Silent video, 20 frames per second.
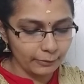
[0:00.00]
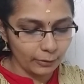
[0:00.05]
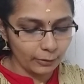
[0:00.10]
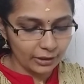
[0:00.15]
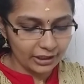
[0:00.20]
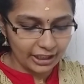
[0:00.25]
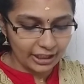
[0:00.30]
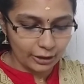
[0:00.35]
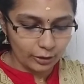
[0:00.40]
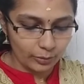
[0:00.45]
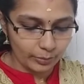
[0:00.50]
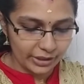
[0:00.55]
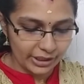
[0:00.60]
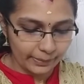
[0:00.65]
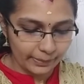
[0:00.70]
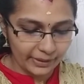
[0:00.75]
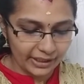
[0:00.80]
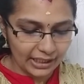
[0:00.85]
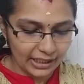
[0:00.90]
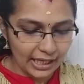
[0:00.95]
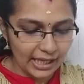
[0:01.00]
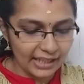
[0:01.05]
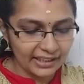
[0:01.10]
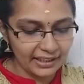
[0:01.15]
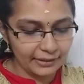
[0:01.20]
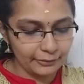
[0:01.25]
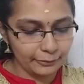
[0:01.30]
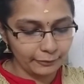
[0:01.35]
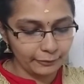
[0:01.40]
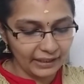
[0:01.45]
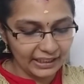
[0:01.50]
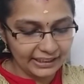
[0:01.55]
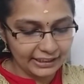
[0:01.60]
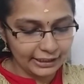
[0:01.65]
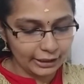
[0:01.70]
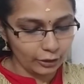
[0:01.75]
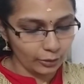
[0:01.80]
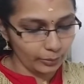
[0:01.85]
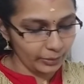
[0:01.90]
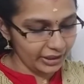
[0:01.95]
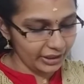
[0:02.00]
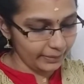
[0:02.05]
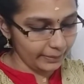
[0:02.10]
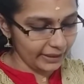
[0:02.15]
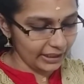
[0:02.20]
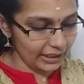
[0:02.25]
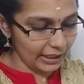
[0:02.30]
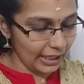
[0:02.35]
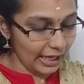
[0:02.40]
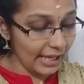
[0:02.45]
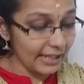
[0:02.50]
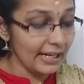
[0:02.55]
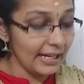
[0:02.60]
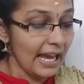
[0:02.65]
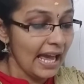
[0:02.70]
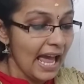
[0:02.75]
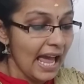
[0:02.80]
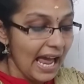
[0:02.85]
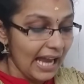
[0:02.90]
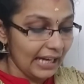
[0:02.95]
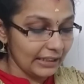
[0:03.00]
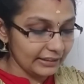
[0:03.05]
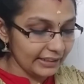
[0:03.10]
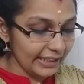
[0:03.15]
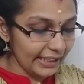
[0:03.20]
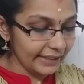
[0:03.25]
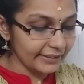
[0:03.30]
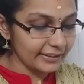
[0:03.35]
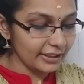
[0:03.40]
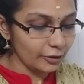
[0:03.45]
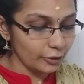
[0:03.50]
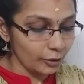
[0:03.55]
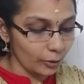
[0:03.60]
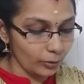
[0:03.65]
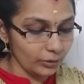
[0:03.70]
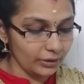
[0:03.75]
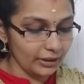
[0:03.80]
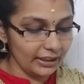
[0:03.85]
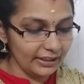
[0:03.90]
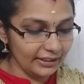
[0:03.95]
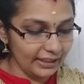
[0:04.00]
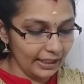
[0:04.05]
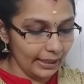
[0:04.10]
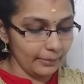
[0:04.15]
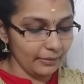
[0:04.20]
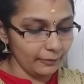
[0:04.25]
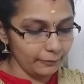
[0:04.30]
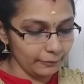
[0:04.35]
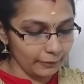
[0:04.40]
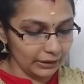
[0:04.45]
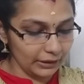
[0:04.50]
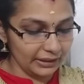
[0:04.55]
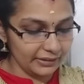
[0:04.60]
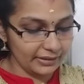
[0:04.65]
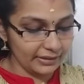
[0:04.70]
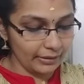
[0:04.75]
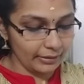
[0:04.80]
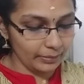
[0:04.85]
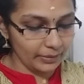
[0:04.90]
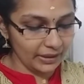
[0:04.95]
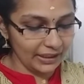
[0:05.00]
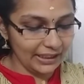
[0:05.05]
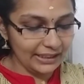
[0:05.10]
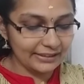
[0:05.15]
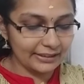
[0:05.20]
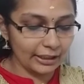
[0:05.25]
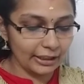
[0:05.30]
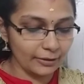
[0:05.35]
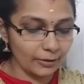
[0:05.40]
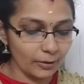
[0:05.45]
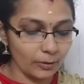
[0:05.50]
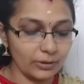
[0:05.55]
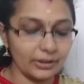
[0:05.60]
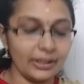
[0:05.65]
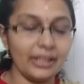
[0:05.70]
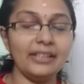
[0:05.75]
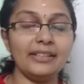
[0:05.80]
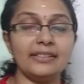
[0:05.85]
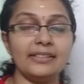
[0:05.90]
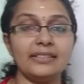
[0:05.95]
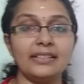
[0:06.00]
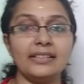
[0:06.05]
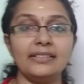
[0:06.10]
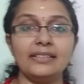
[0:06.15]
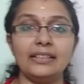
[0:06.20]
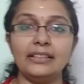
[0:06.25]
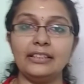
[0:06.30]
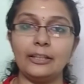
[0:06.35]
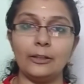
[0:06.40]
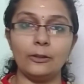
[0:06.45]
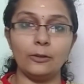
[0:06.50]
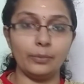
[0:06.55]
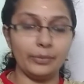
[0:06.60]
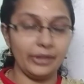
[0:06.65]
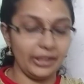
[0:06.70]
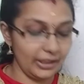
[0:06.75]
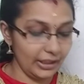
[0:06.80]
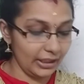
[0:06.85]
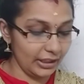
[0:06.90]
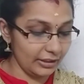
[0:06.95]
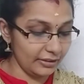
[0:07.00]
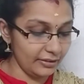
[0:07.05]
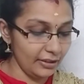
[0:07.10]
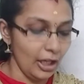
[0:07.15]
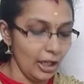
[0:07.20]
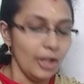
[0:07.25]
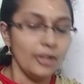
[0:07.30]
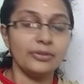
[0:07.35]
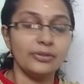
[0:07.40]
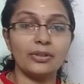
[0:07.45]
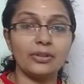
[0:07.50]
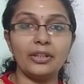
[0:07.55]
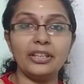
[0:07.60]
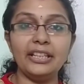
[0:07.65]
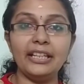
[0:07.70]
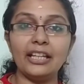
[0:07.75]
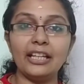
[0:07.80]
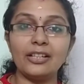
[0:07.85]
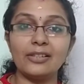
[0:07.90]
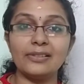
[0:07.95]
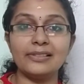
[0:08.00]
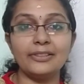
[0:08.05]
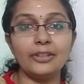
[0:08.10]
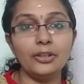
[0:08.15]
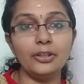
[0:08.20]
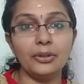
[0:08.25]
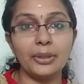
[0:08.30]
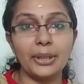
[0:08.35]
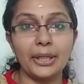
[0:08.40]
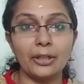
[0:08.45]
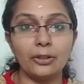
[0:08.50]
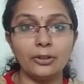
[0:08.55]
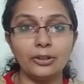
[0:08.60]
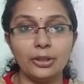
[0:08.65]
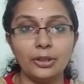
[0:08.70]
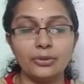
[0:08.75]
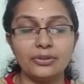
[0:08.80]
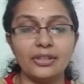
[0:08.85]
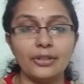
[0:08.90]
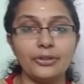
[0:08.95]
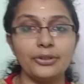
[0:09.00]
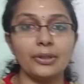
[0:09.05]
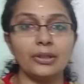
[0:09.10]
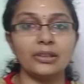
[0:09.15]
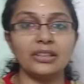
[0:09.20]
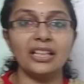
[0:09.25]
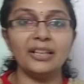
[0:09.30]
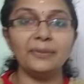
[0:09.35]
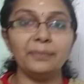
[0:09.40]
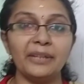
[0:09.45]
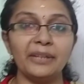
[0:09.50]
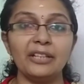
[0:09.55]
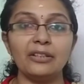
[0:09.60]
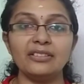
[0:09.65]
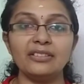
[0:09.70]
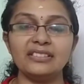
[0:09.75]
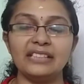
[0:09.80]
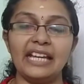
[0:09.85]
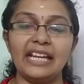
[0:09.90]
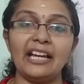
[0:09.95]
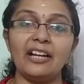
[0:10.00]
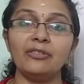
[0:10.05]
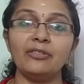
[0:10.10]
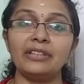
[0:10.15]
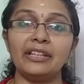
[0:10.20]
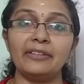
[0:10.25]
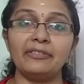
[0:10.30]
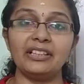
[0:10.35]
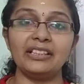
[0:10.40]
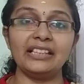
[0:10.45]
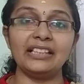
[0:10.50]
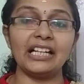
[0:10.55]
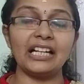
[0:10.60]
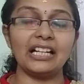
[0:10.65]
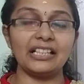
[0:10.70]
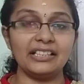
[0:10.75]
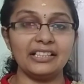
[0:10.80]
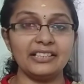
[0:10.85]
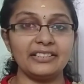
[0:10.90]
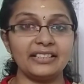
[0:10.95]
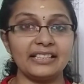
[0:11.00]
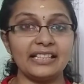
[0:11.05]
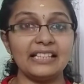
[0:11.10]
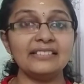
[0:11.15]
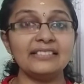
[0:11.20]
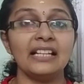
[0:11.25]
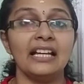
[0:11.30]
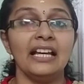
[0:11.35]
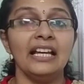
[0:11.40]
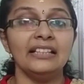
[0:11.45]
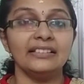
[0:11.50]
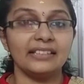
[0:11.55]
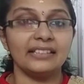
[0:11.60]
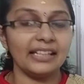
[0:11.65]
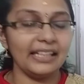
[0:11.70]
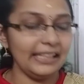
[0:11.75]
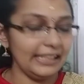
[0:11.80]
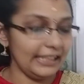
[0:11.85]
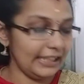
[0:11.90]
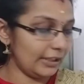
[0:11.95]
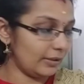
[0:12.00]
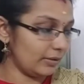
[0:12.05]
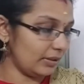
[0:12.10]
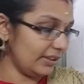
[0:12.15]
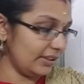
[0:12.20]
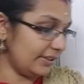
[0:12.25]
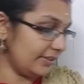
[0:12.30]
4 km per hour and 5 km per hour and takes a total time of 47 minutes. The total distance in kilometer is. So here also you cannot use the shortcut because they have given the condition as 3 equal